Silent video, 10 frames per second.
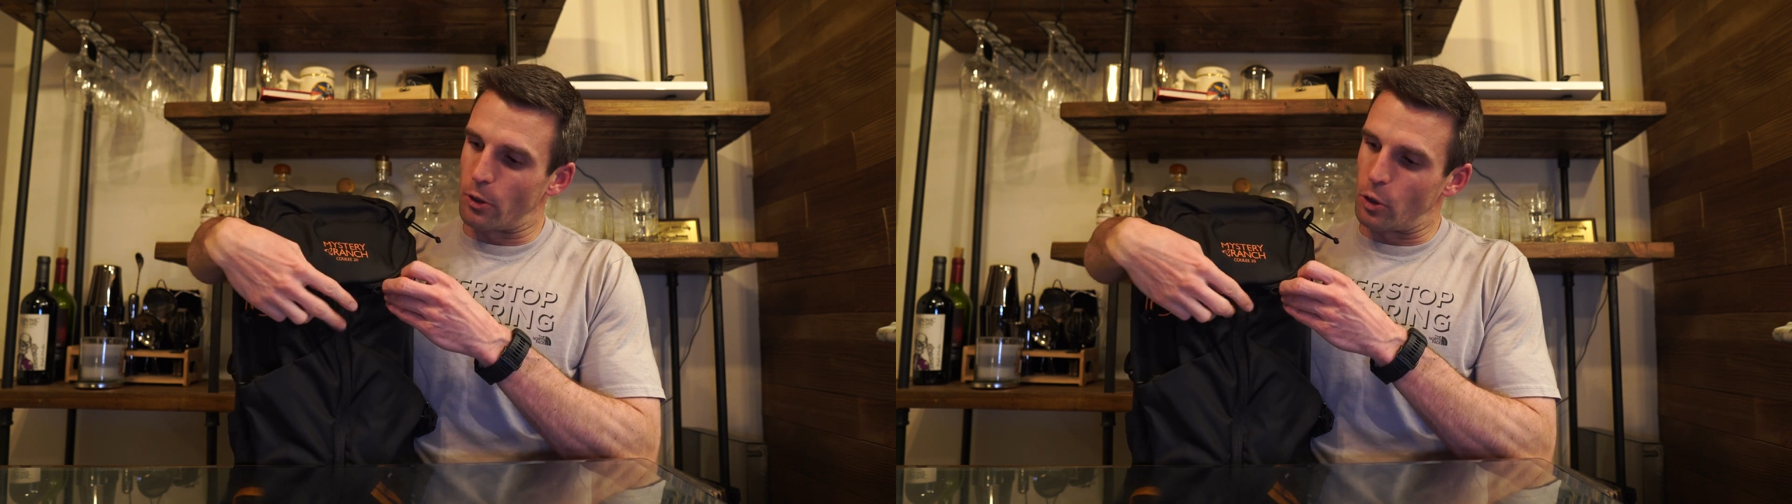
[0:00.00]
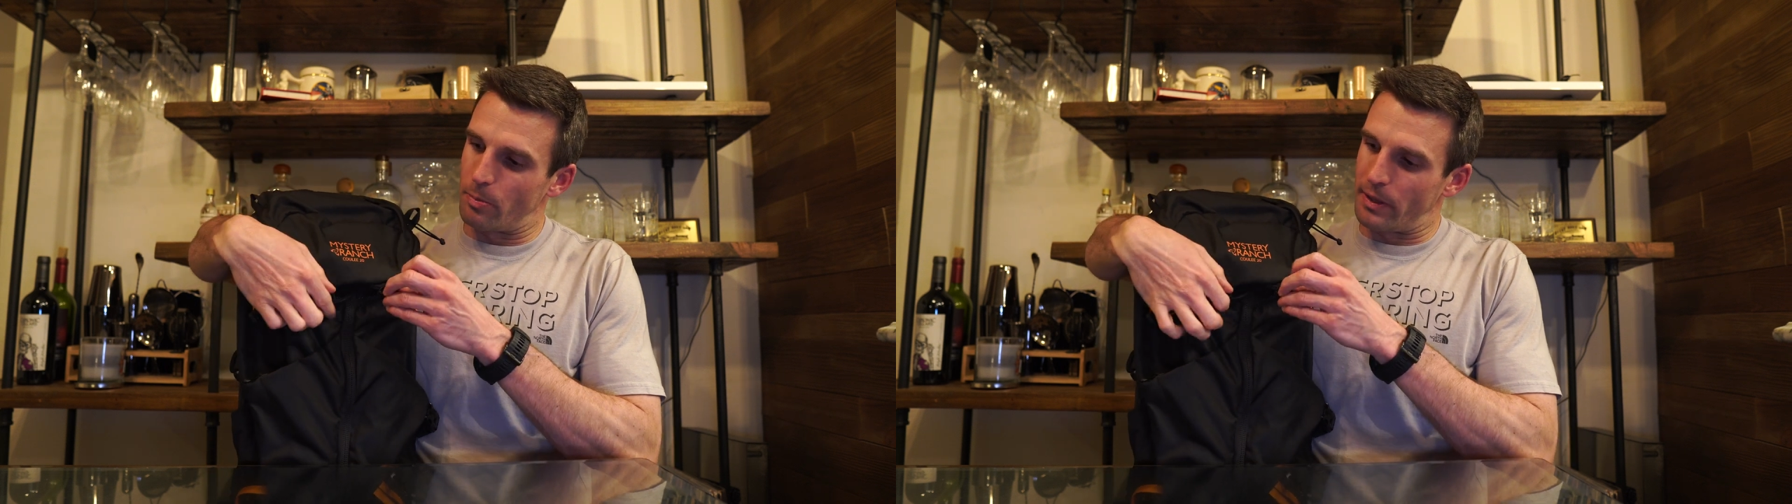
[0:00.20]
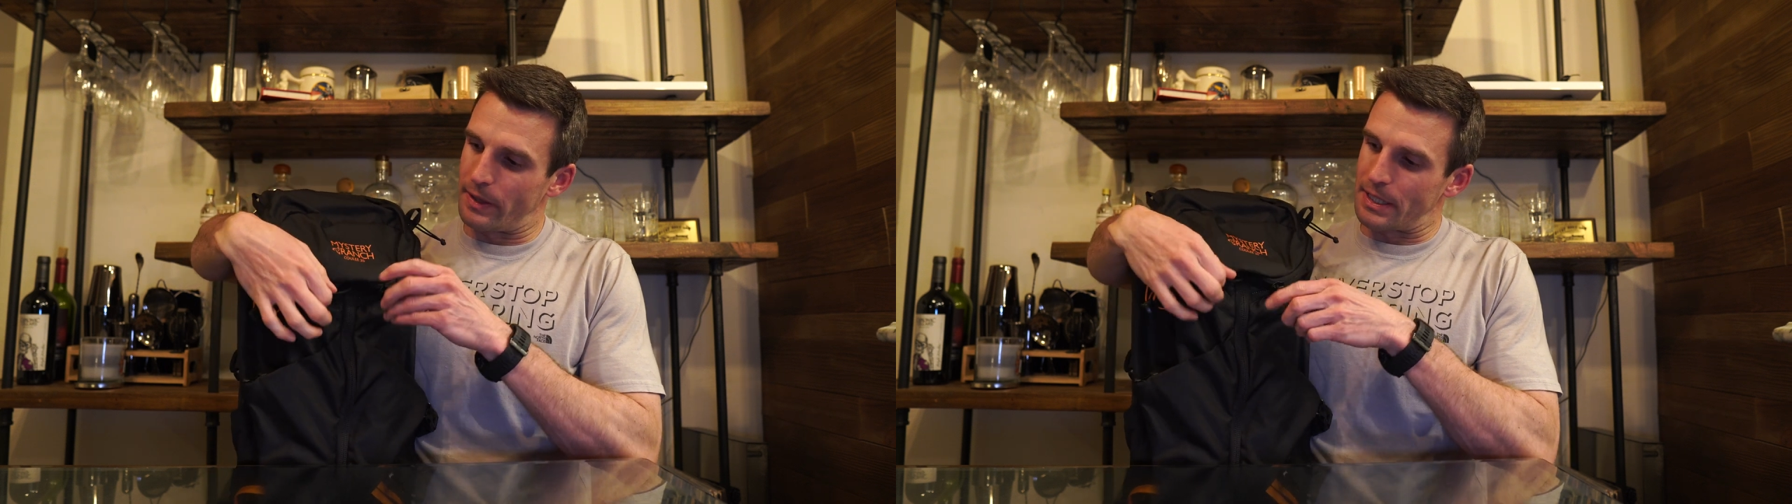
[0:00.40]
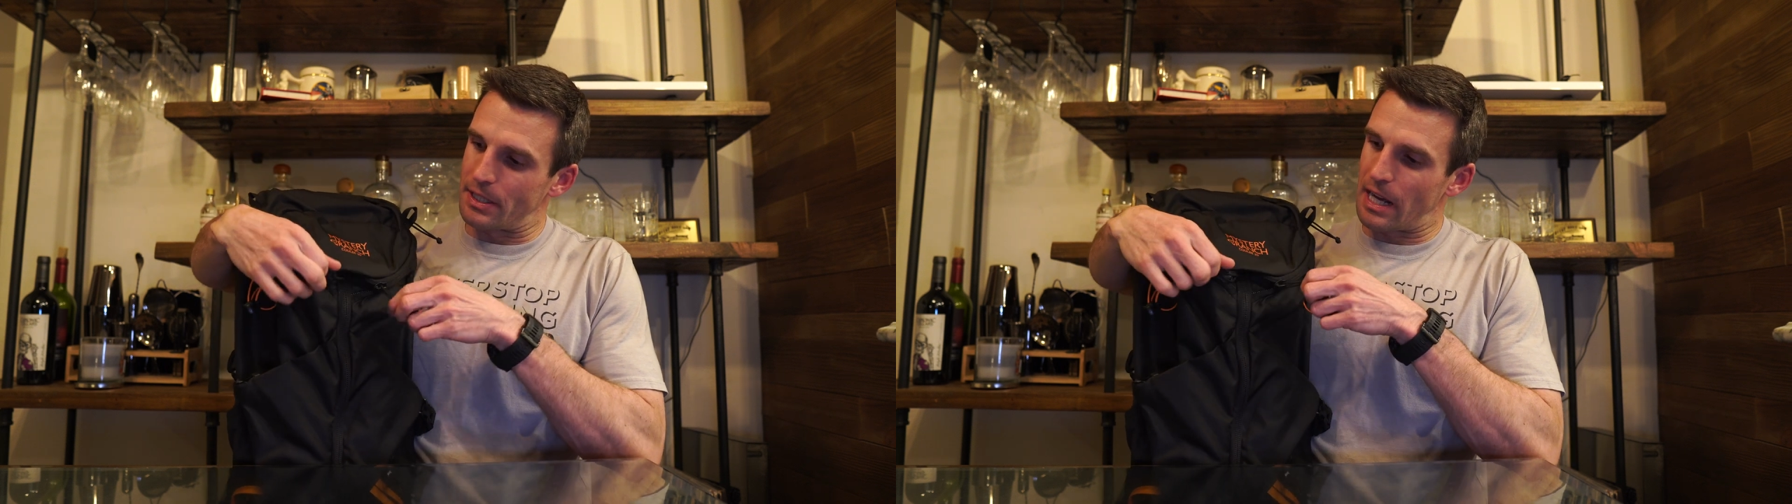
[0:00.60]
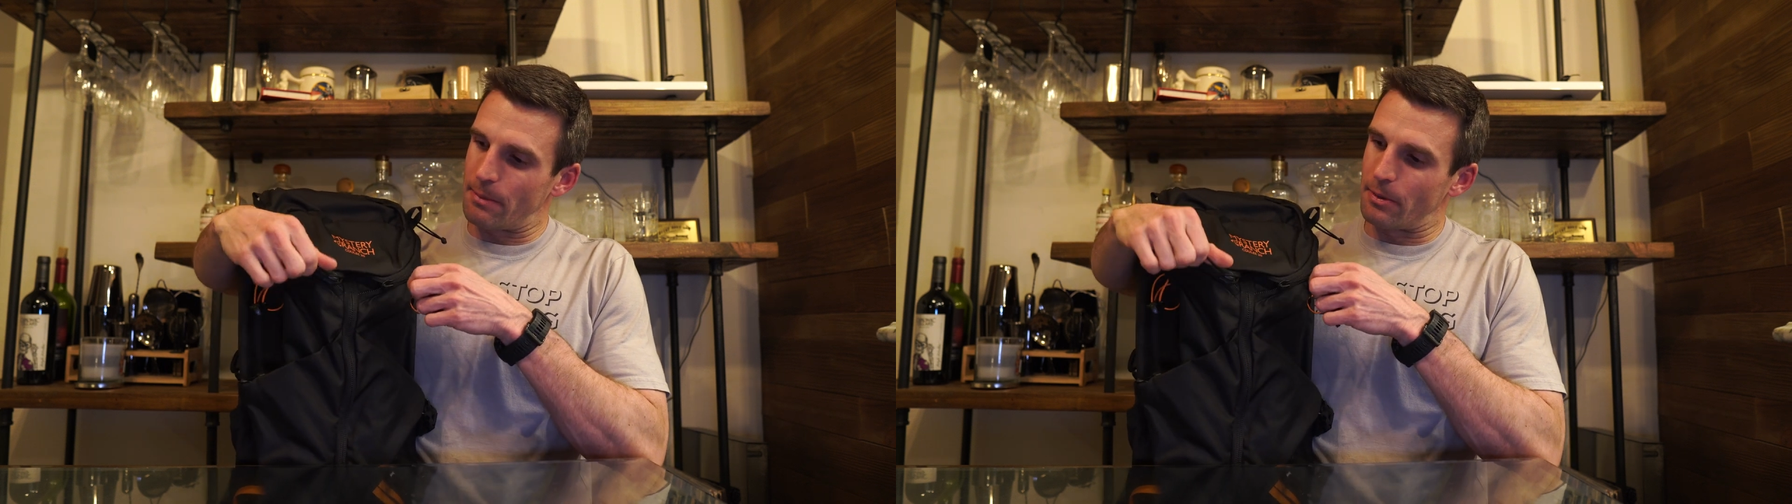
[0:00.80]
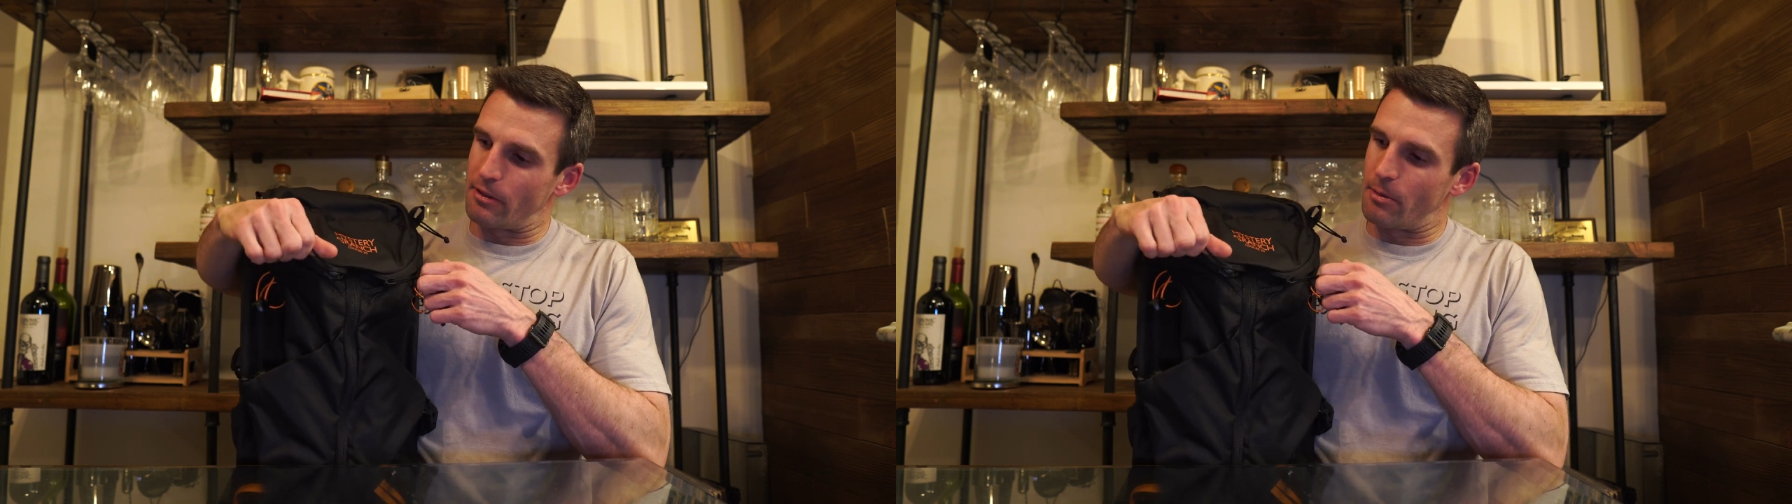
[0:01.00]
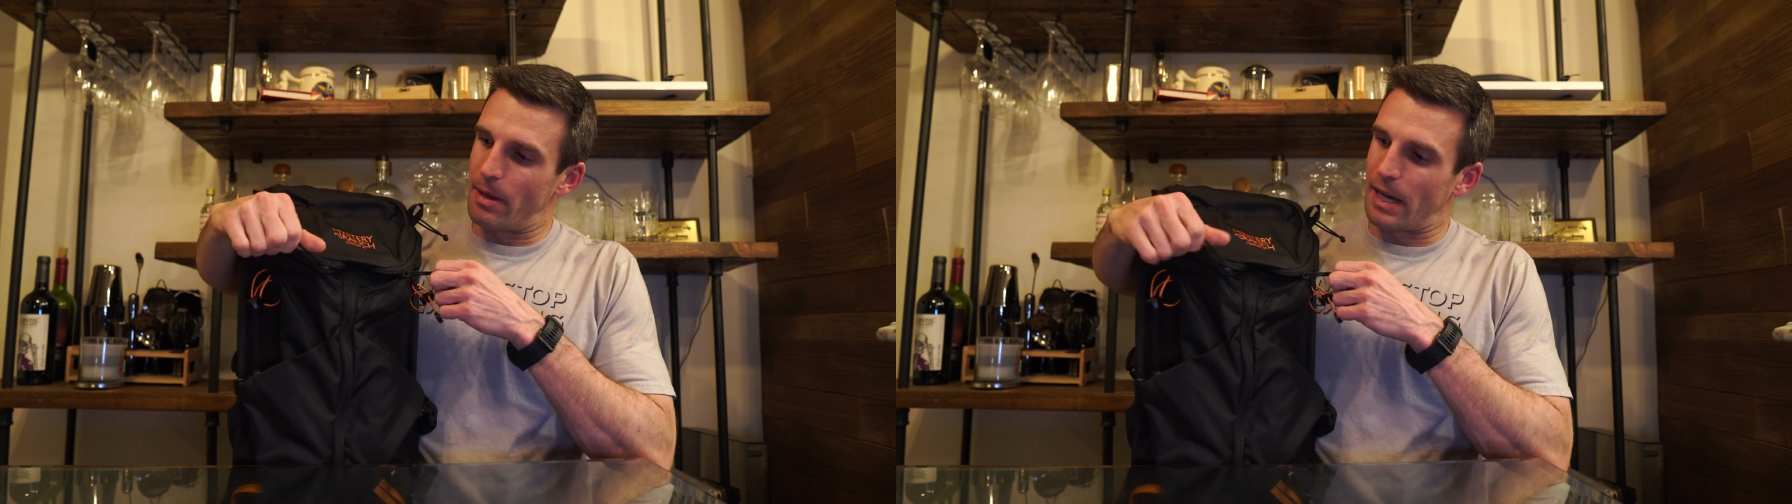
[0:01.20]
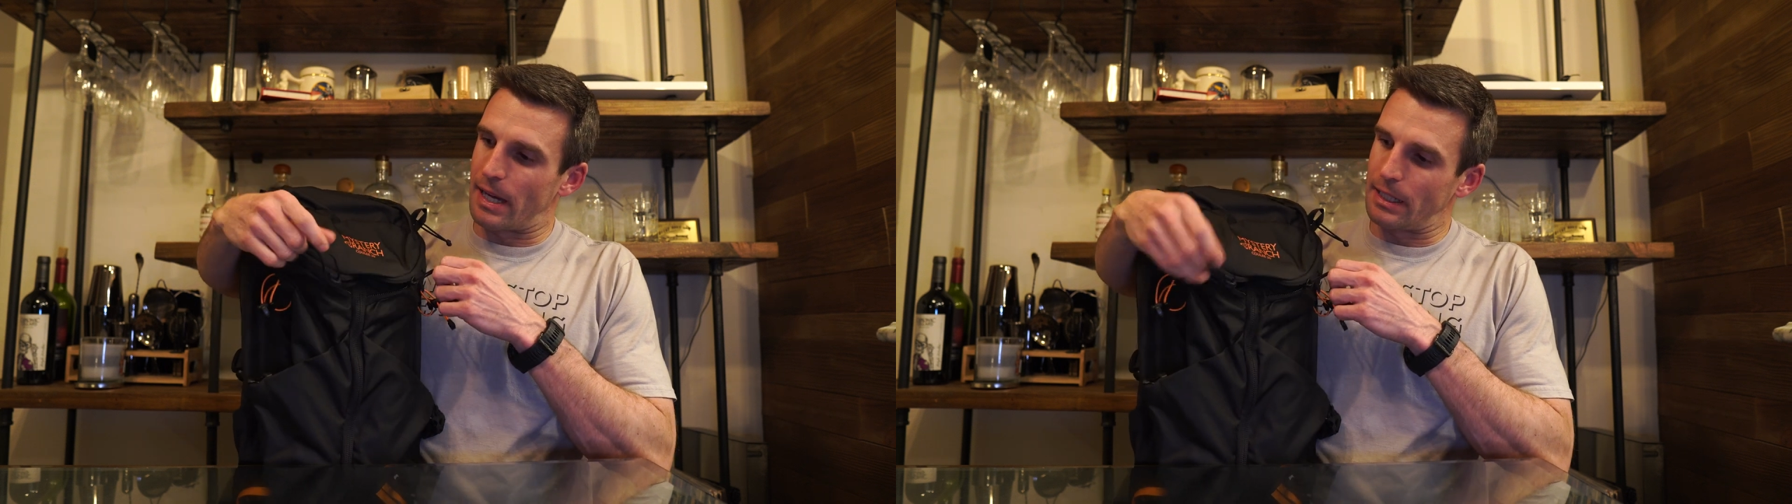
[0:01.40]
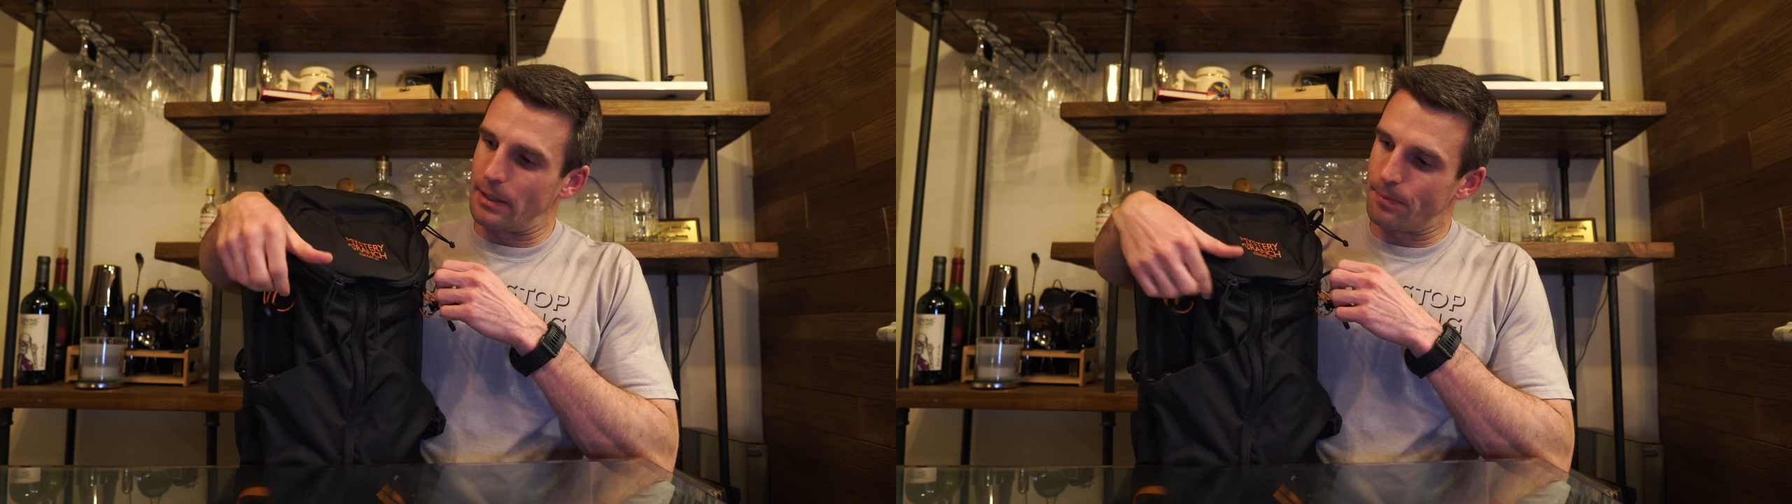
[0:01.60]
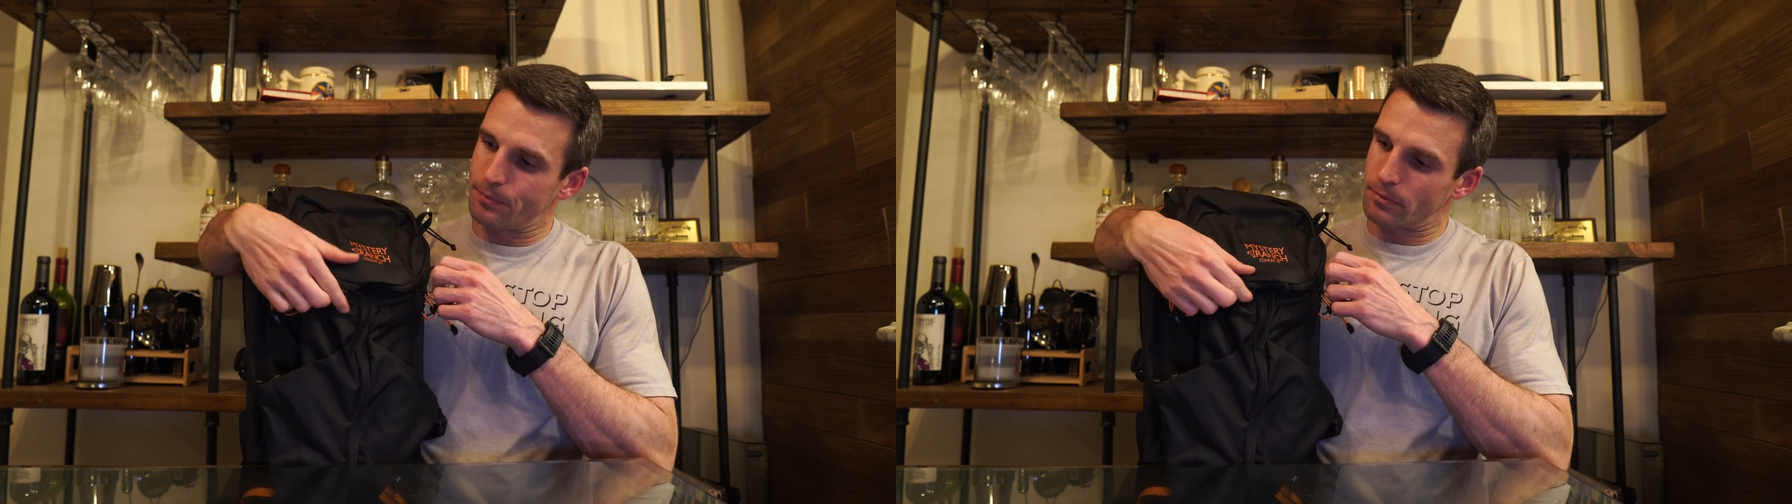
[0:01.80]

open the top of the bag,